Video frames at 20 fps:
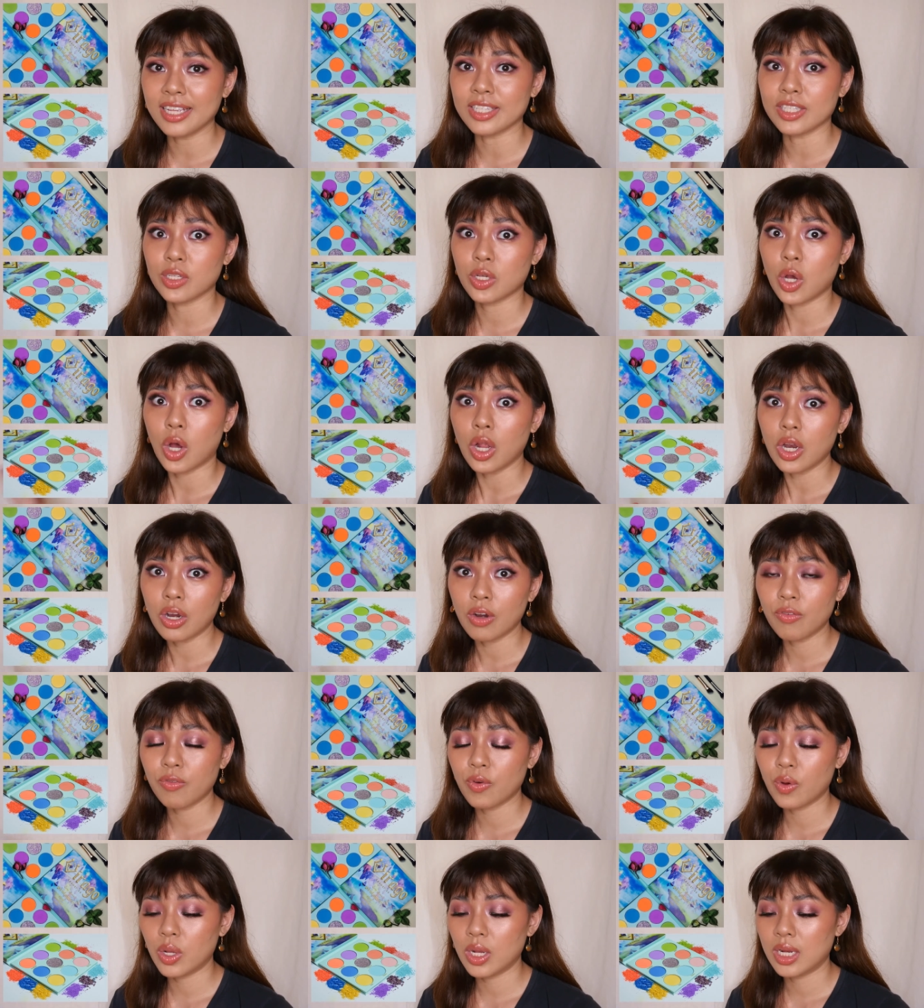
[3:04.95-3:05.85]
it's
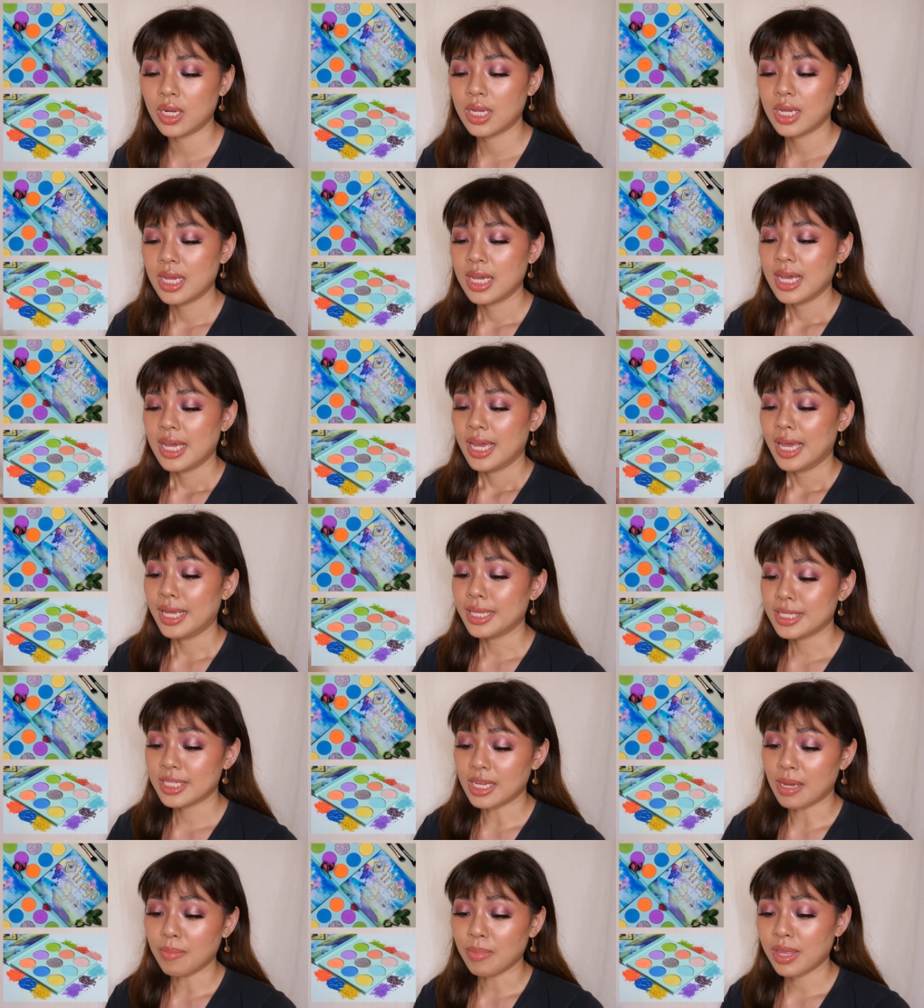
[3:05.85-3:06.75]
colorful,
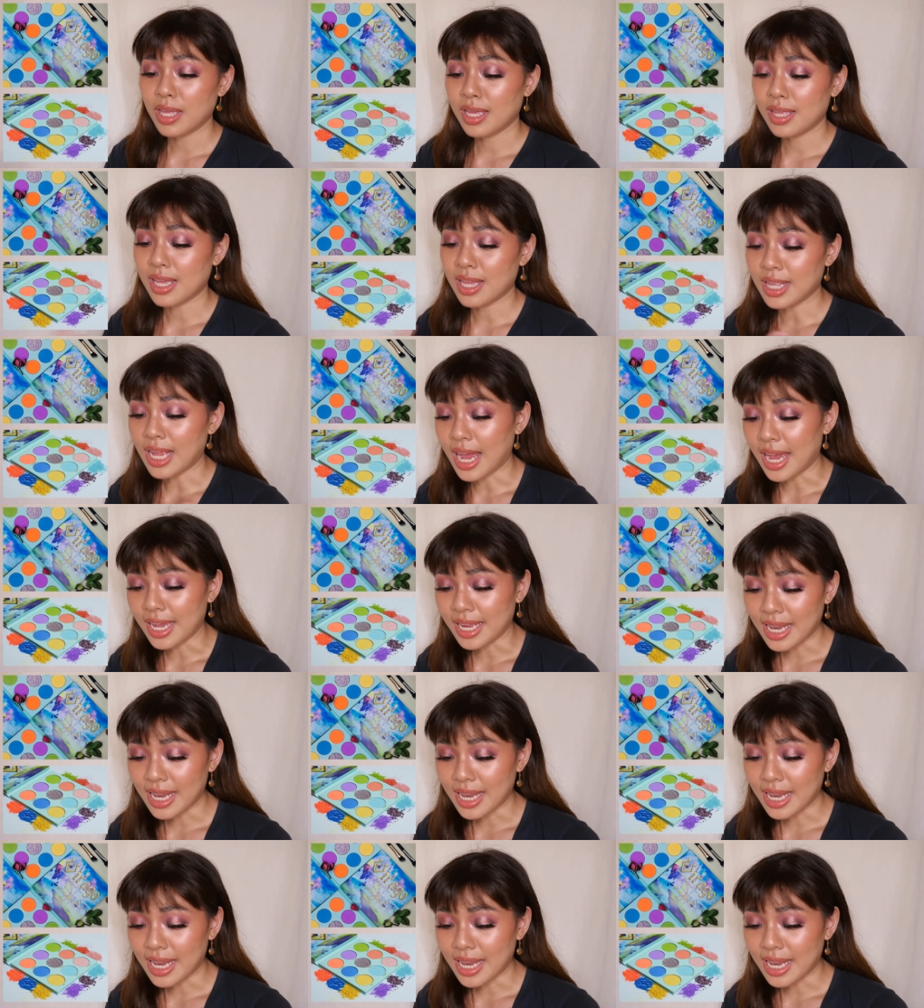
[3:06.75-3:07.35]
it's something that I